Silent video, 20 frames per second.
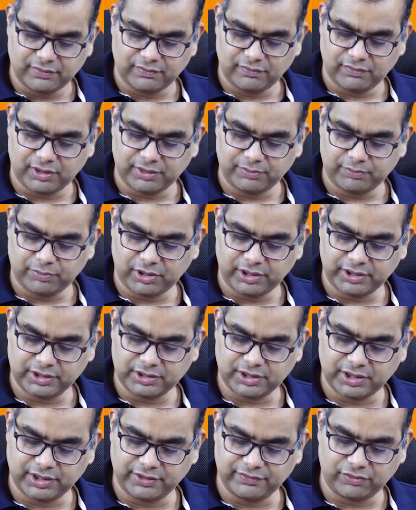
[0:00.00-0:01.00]

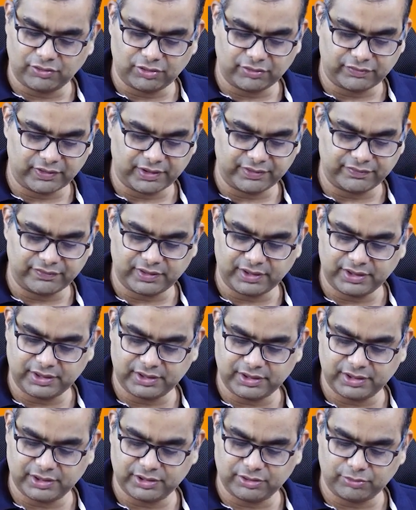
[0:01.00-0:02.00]
1.3455
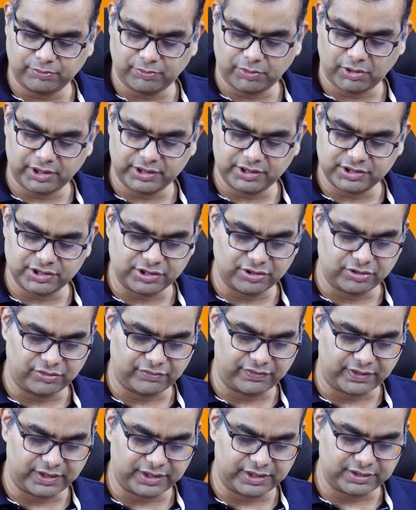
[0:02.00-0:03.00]
into
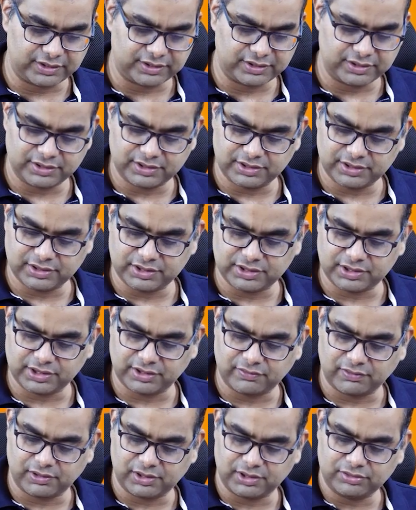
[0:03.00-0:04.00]
0.05 is
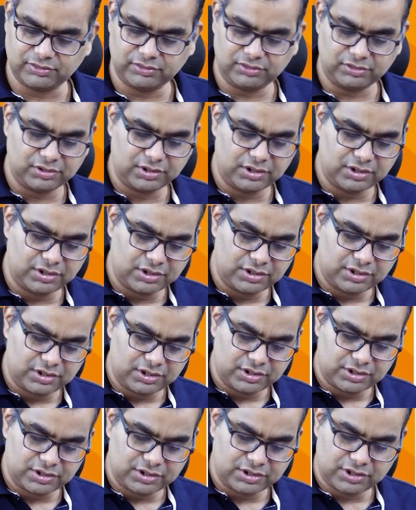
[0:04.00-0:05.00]
equal to
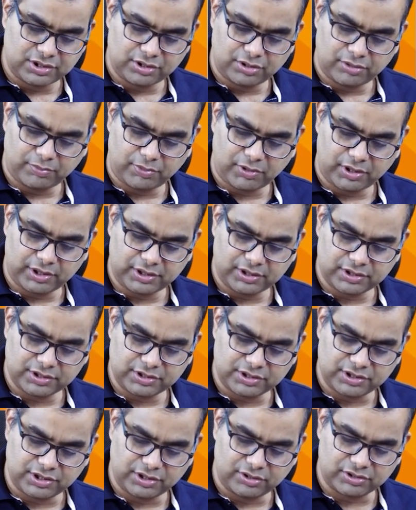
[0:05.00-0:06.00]

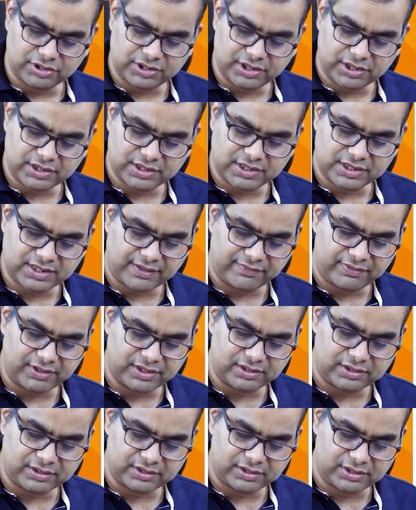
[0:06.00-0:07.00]

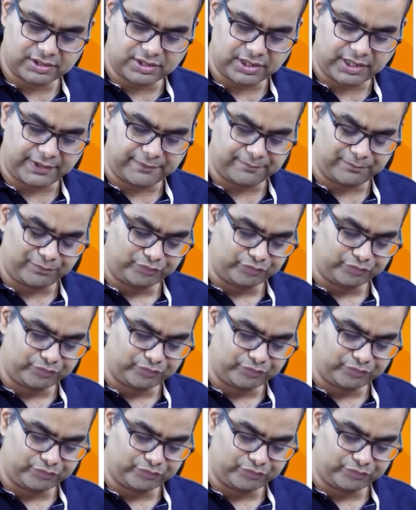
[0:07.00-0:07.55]
0.0673.